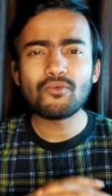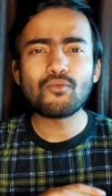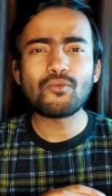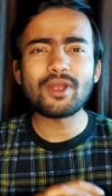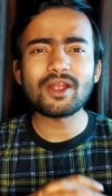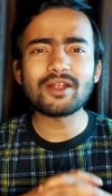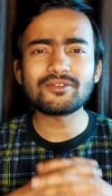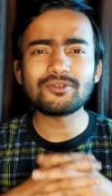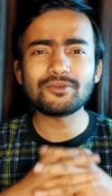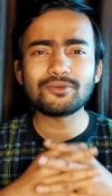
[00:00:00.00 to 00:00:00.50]

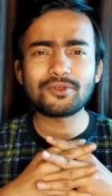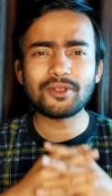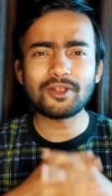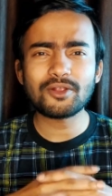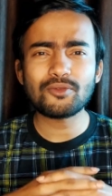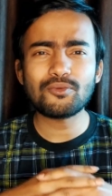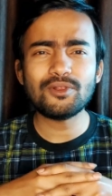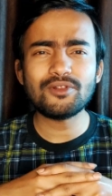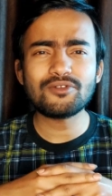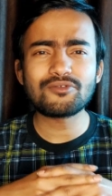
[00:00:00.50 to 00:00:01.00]
where
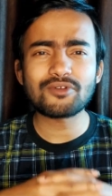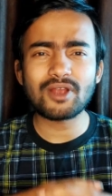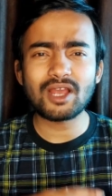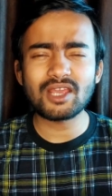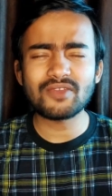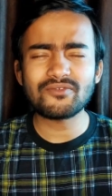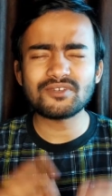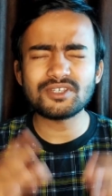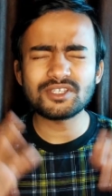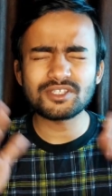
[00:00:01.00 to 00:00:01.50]
rear wheel
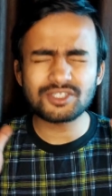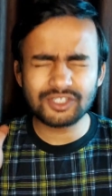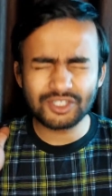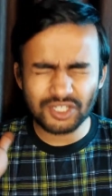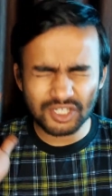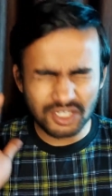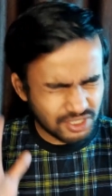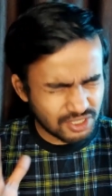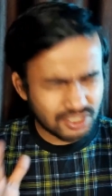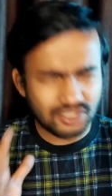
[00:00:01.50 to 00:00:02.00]
drive is
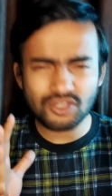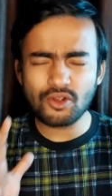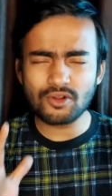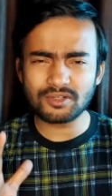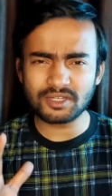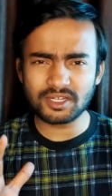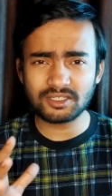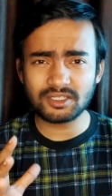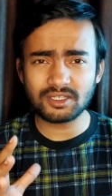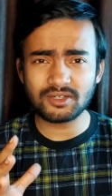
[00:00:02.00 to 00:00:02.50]
just
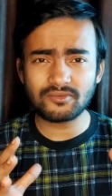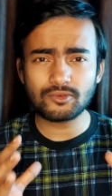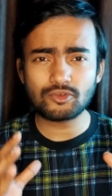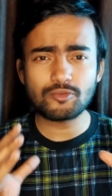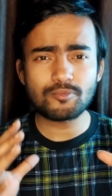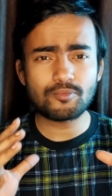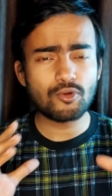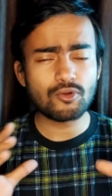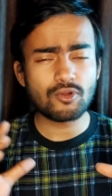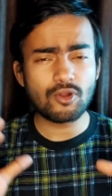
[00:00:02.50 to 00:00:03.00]
not enough
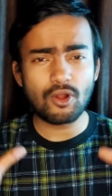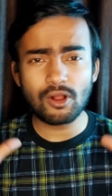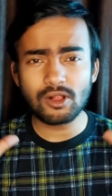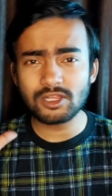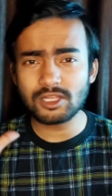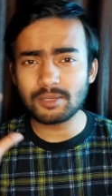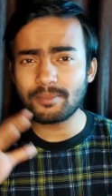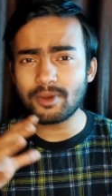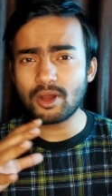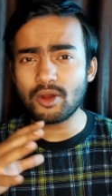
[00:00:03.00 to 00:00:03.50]
to put
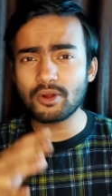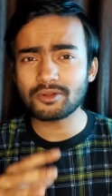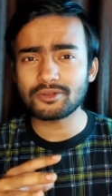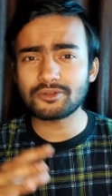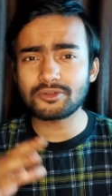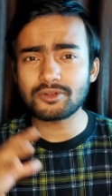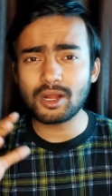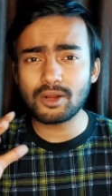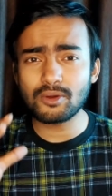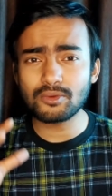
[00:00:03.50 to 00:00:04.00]
all the power
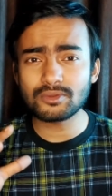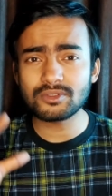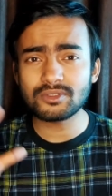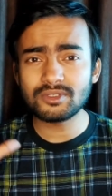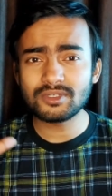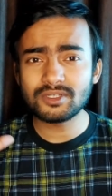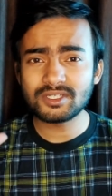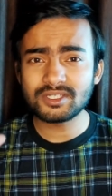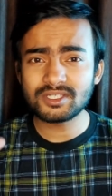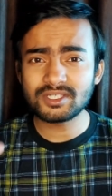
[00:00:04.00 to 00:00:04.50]
down
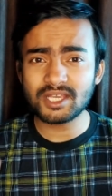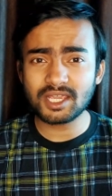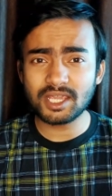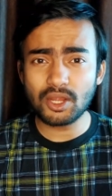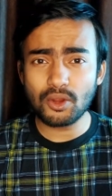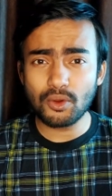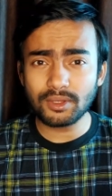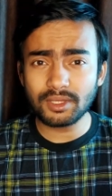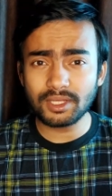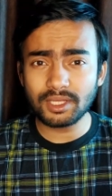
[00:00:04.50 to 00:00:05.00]

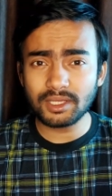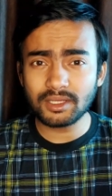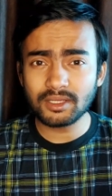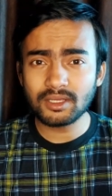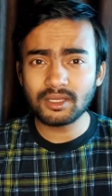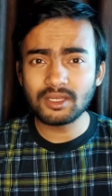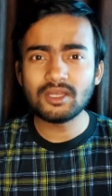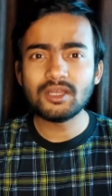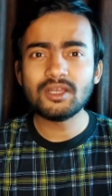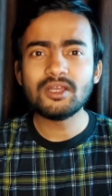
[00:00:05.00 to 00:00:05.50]
securely,
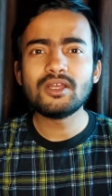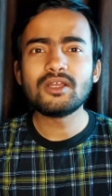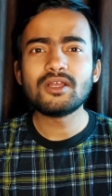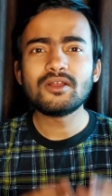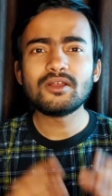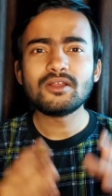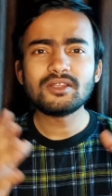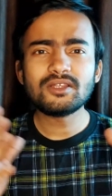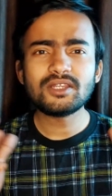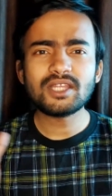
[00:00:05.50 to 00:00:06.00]

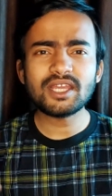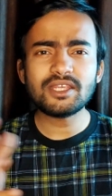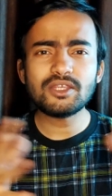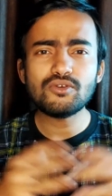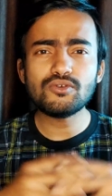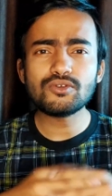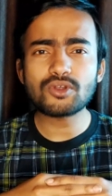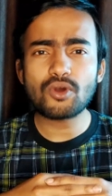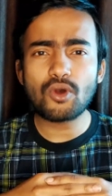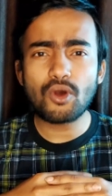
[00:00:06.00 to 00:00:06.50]
they
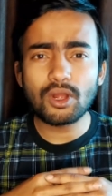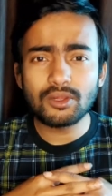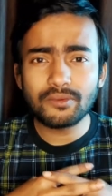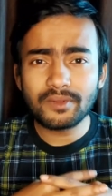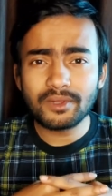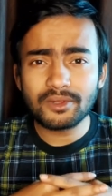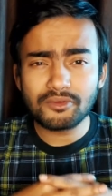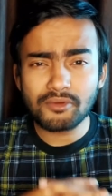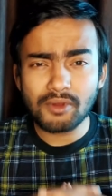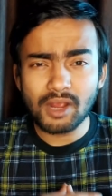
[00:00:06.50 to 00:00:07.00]
use
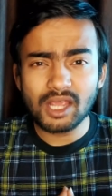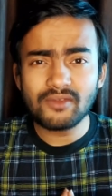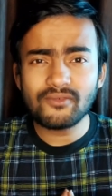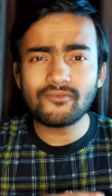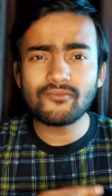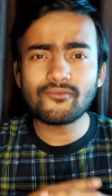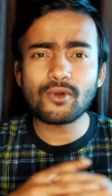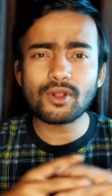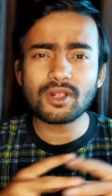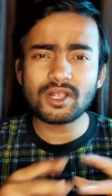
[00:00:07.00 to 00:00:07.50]
all-wheel drive
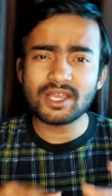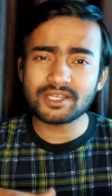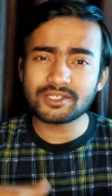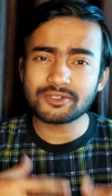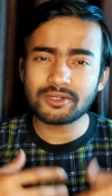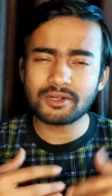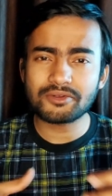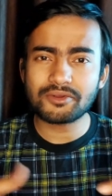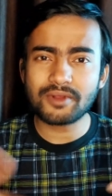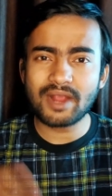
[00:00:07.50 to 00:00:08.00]
for
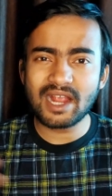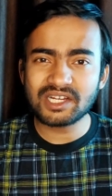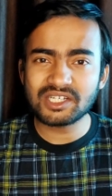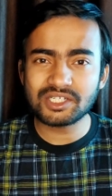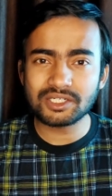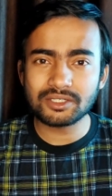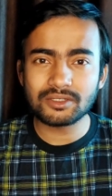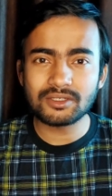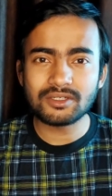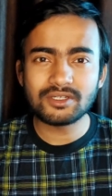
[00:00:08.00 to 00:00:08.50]
extra
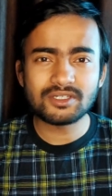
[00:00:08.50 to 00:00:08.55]
traction,